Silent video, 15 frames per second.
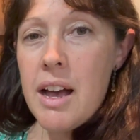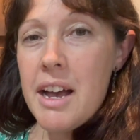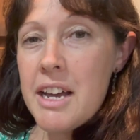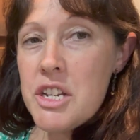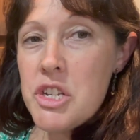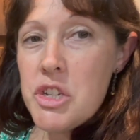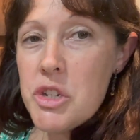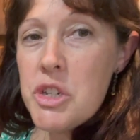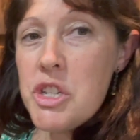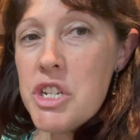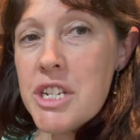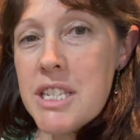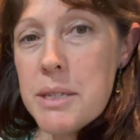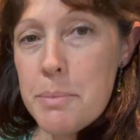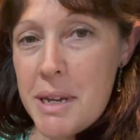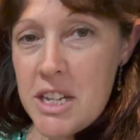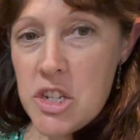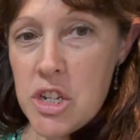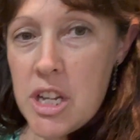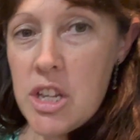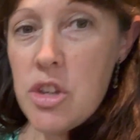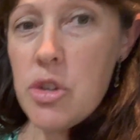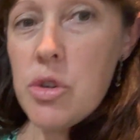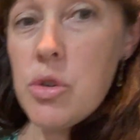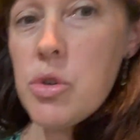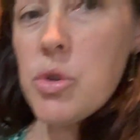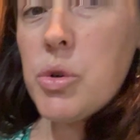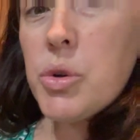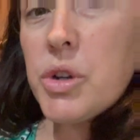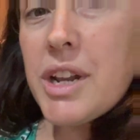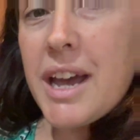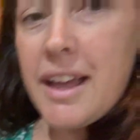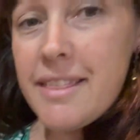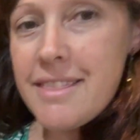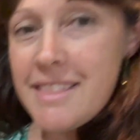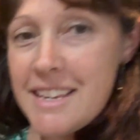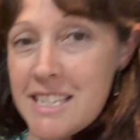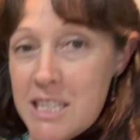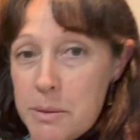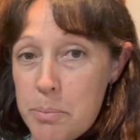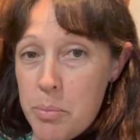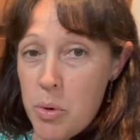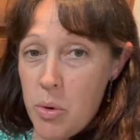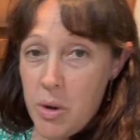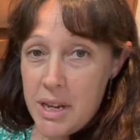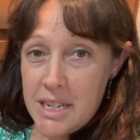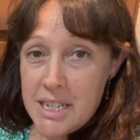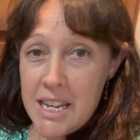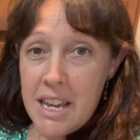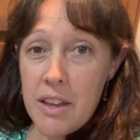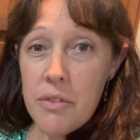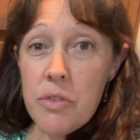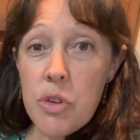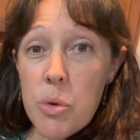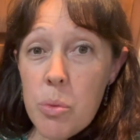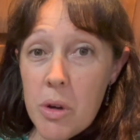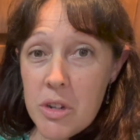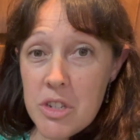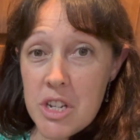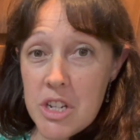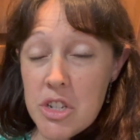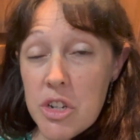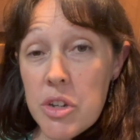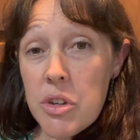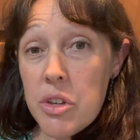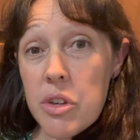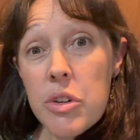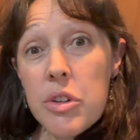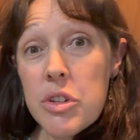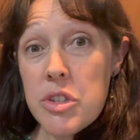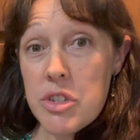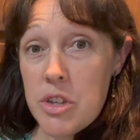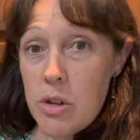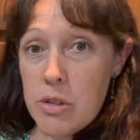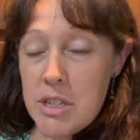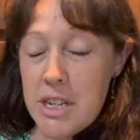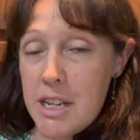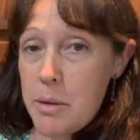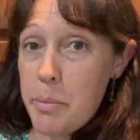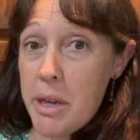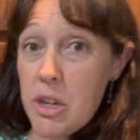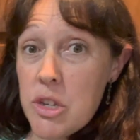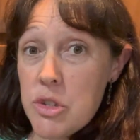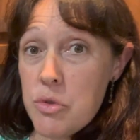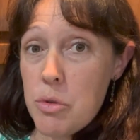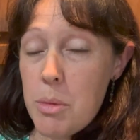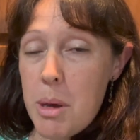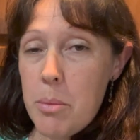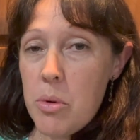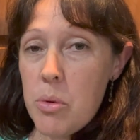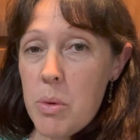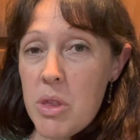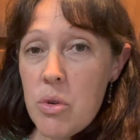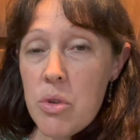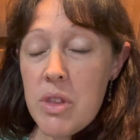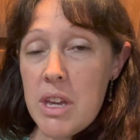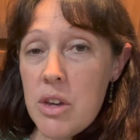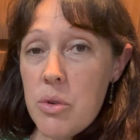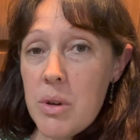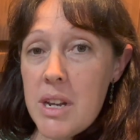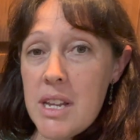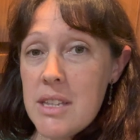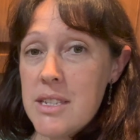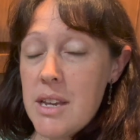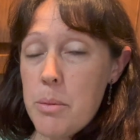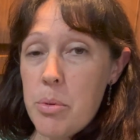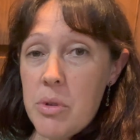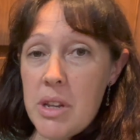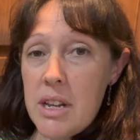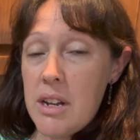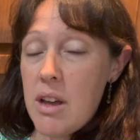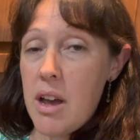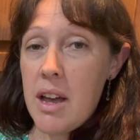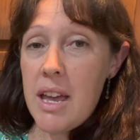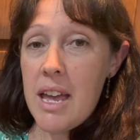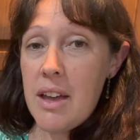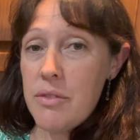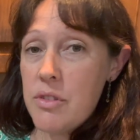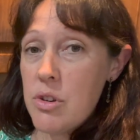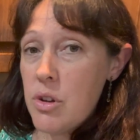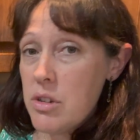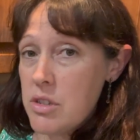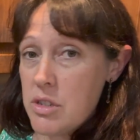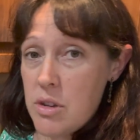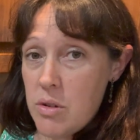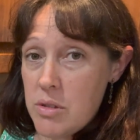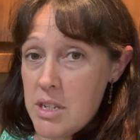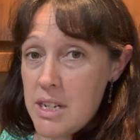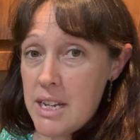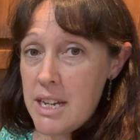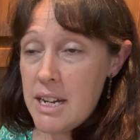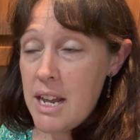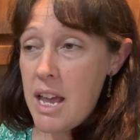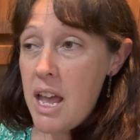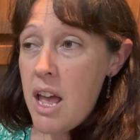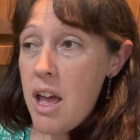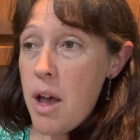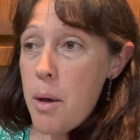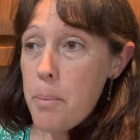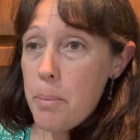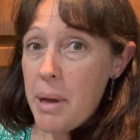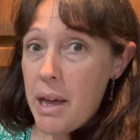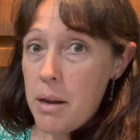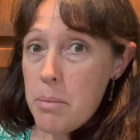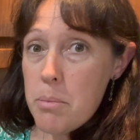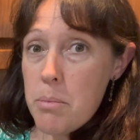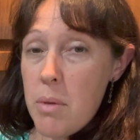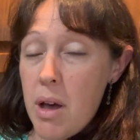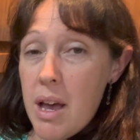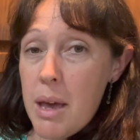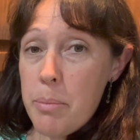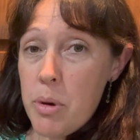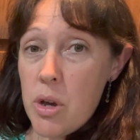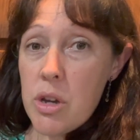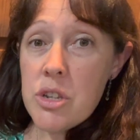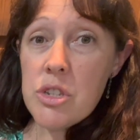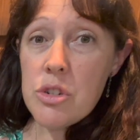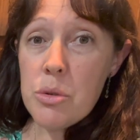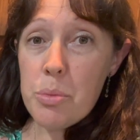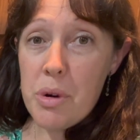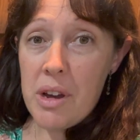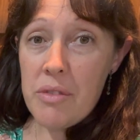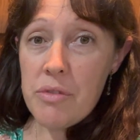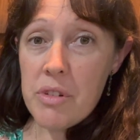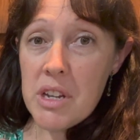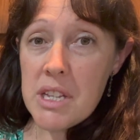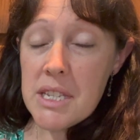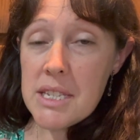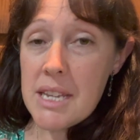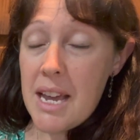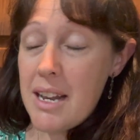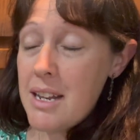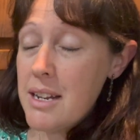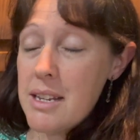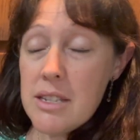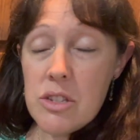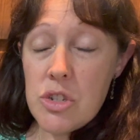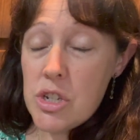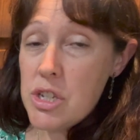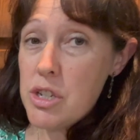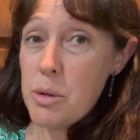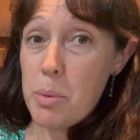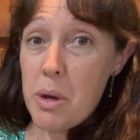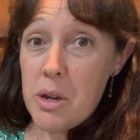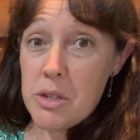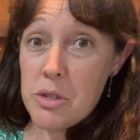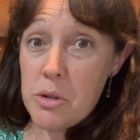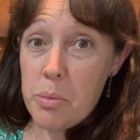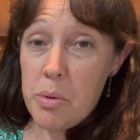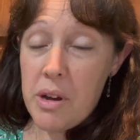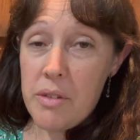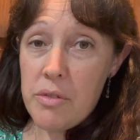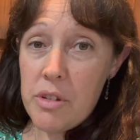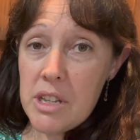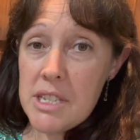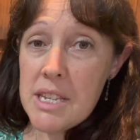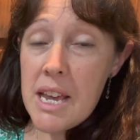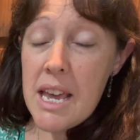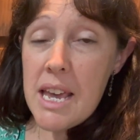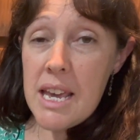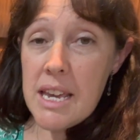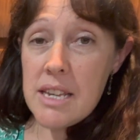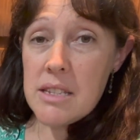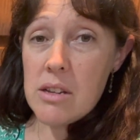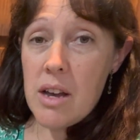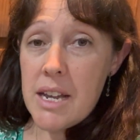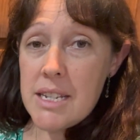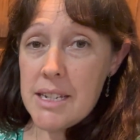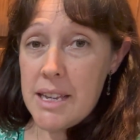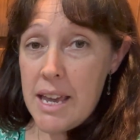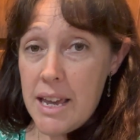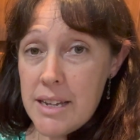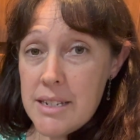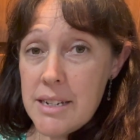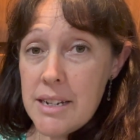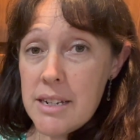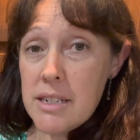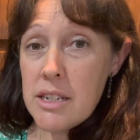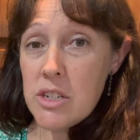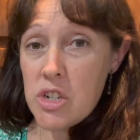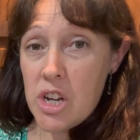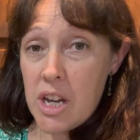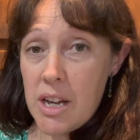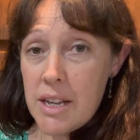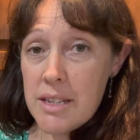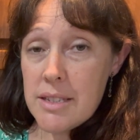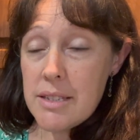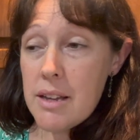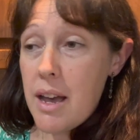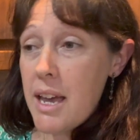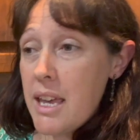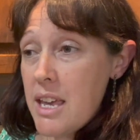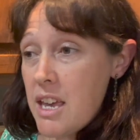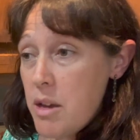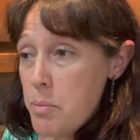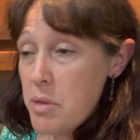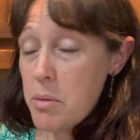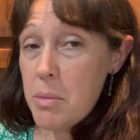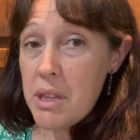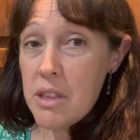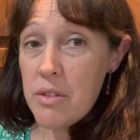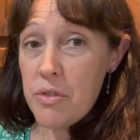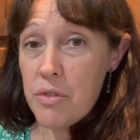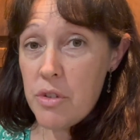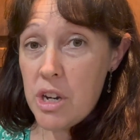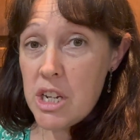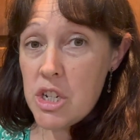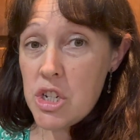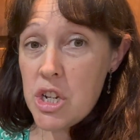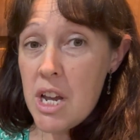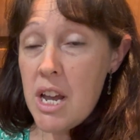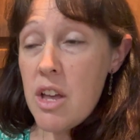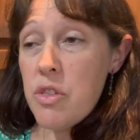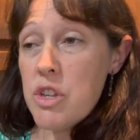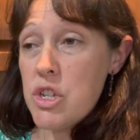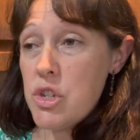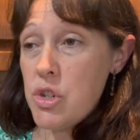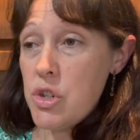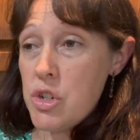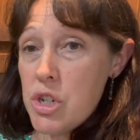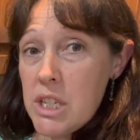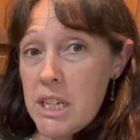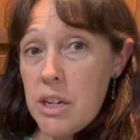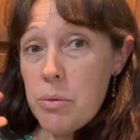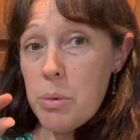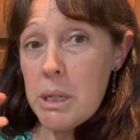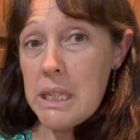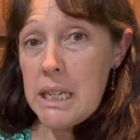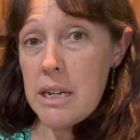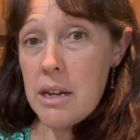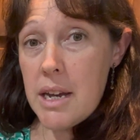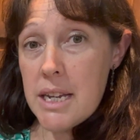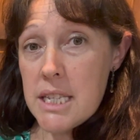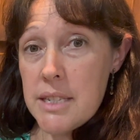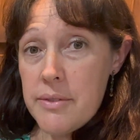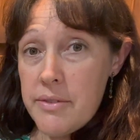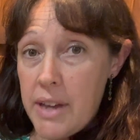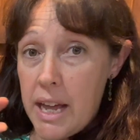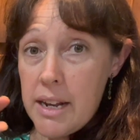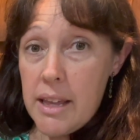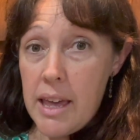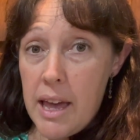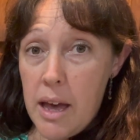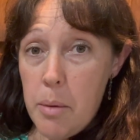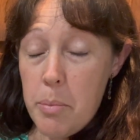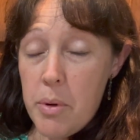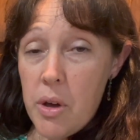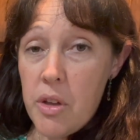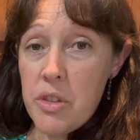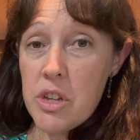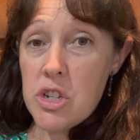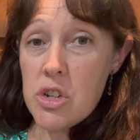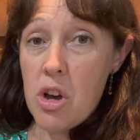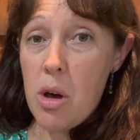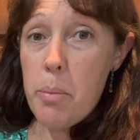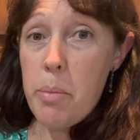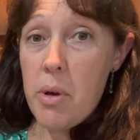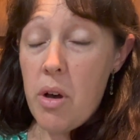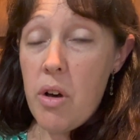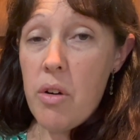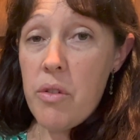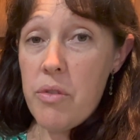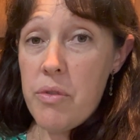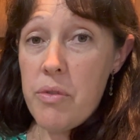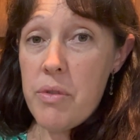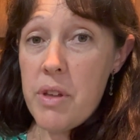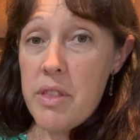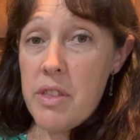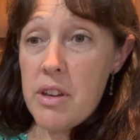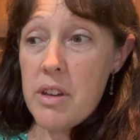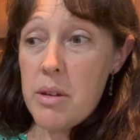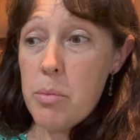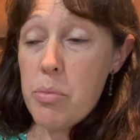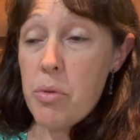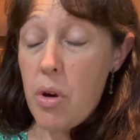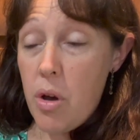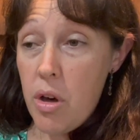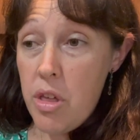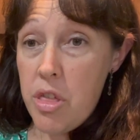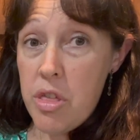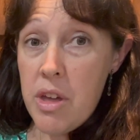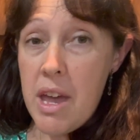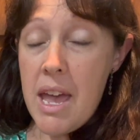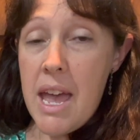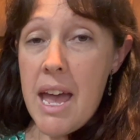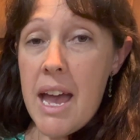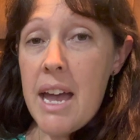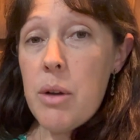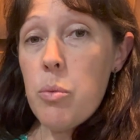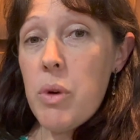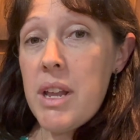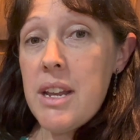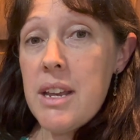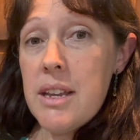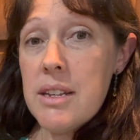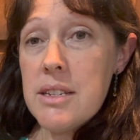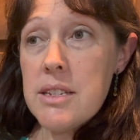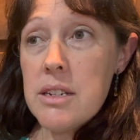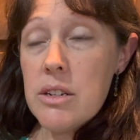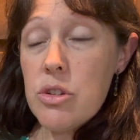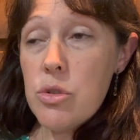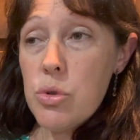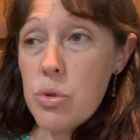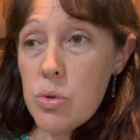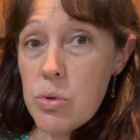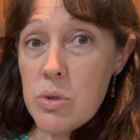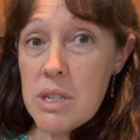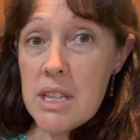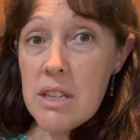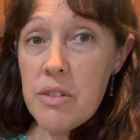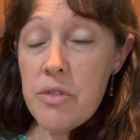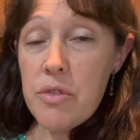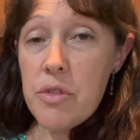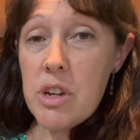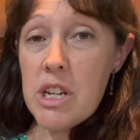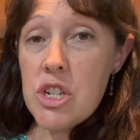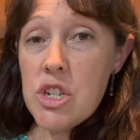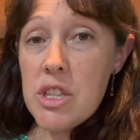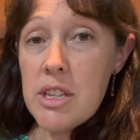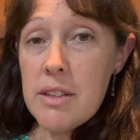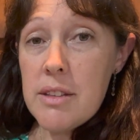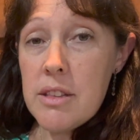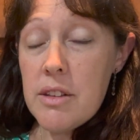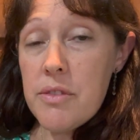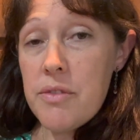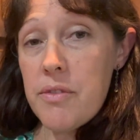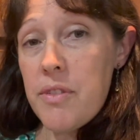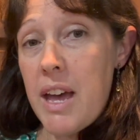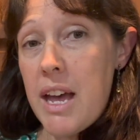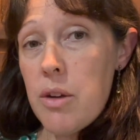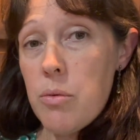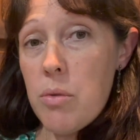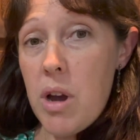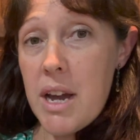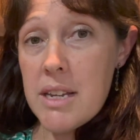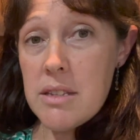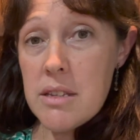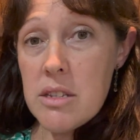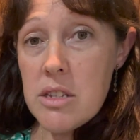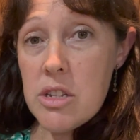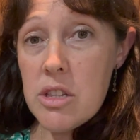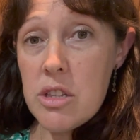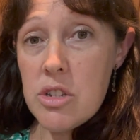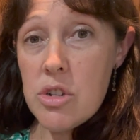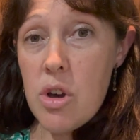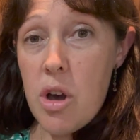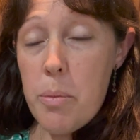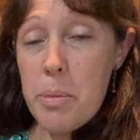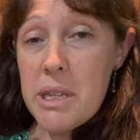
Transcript: I should just mention, you could at this point, if you wanted to, you could salt it, because remember, with all the ingredients I put in, I have not salted it. But my personal preference, and it is just a personal preference, is I decant it into jars, I keep them in the fridge. There's usually a really nice fat cap on the top of the broth, and when it cools in the fridge, the fat rises to the top and